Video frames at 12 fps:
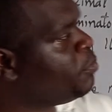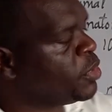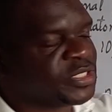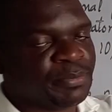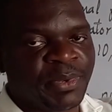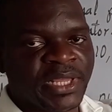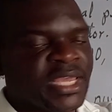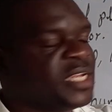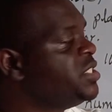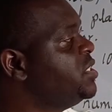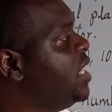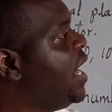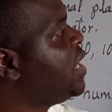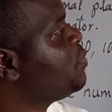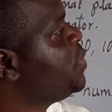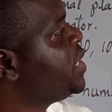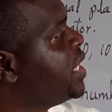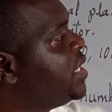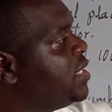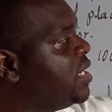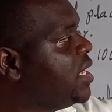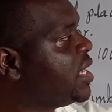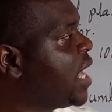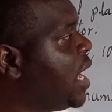multiplication, and we can
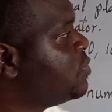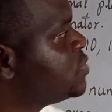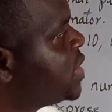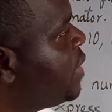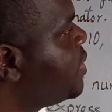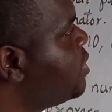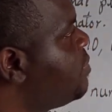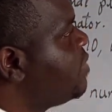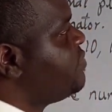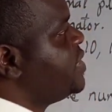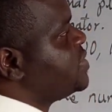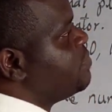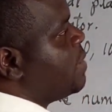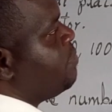count our number of decimal